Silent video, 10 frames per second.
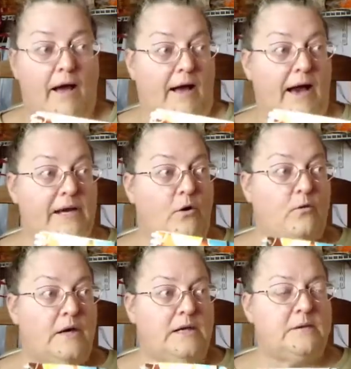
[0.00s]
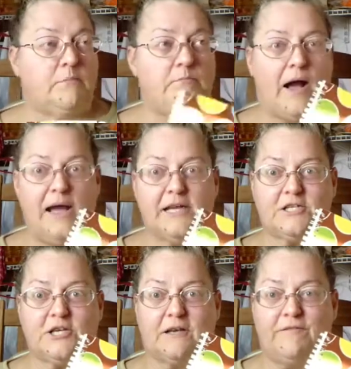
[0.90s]
I don't need to buy a
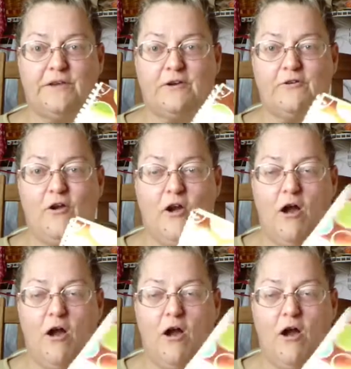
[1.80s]
chicken feeder.